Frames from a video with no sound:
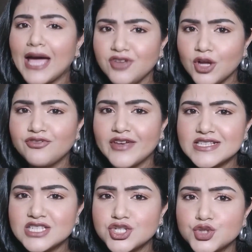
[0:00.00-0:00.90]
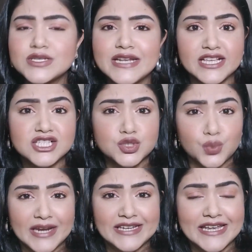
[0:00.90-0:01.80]
Have you all faced issues
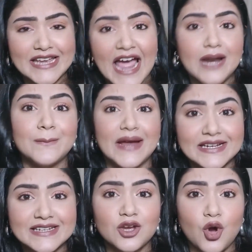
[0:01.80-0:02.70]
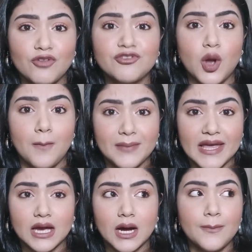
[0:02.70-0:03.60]
like sweating and melting of your
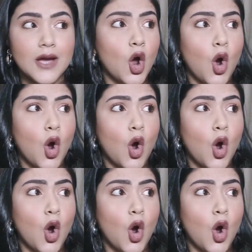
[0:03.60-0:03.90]
makeup,